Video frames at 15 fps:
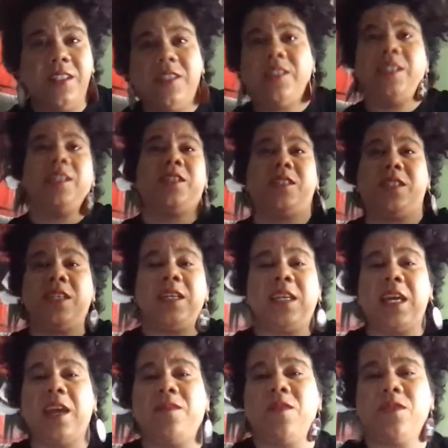Disney
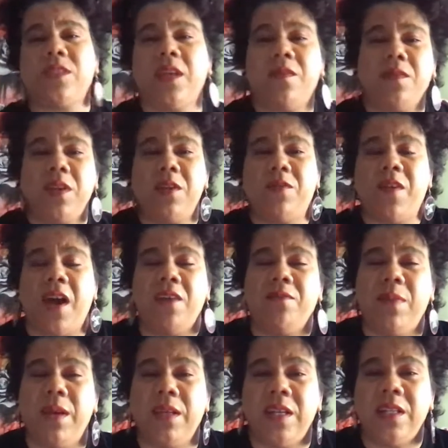gave you $75
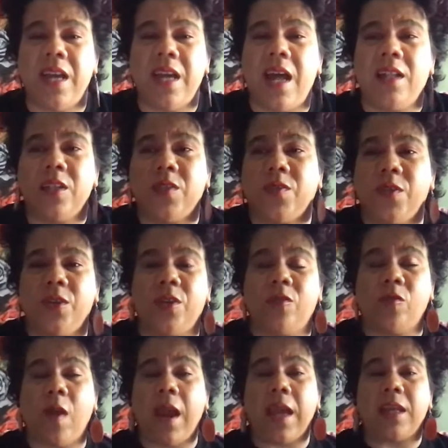million for the
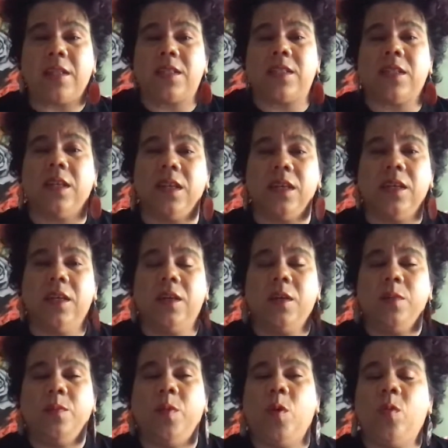rights.
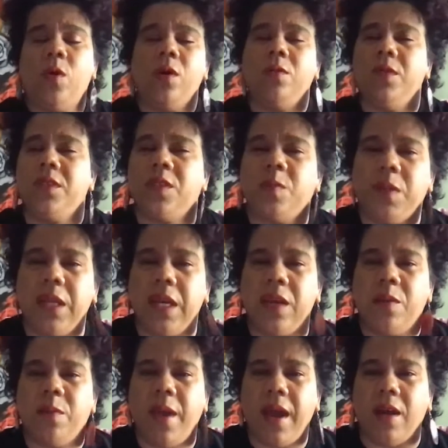But what was the play
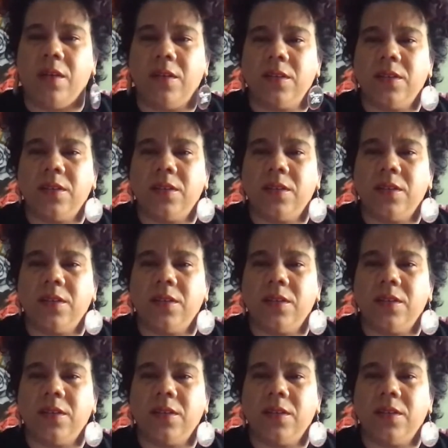about?